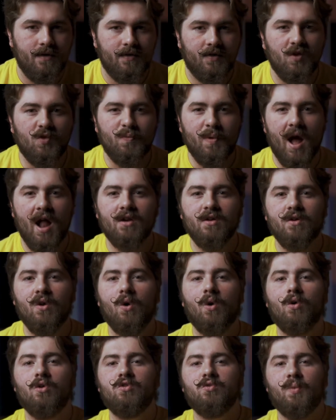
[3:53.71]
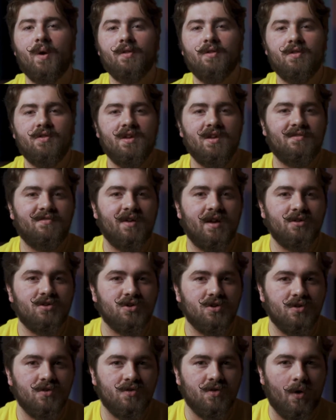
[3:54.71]
This pattern holds whether the
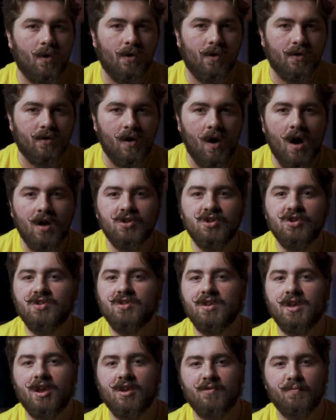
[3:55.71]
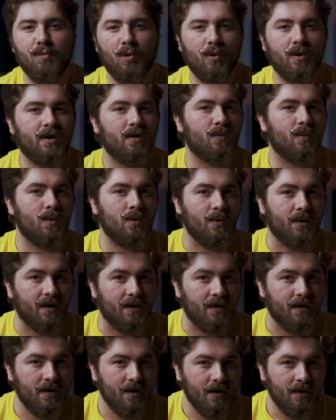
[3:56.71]
adventurers are cautiously exploring a
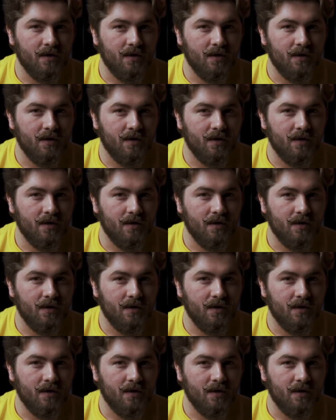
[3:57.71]
ruin,